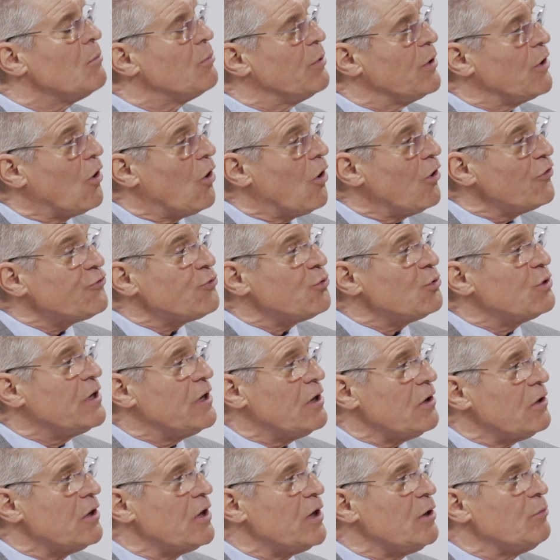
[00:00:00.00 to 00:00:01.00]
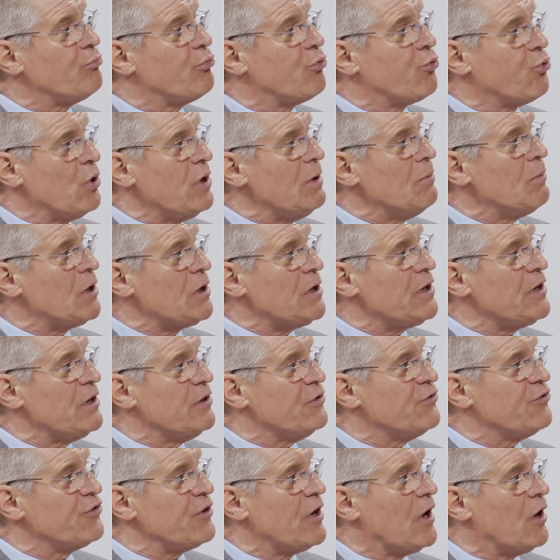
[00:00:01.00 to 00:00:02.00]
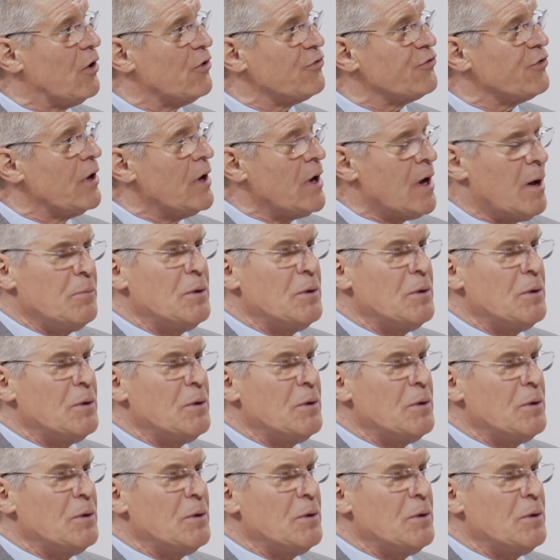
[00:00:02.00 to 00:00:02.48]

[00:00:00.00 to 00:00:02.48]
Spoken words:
but also killing pre-malignant cells.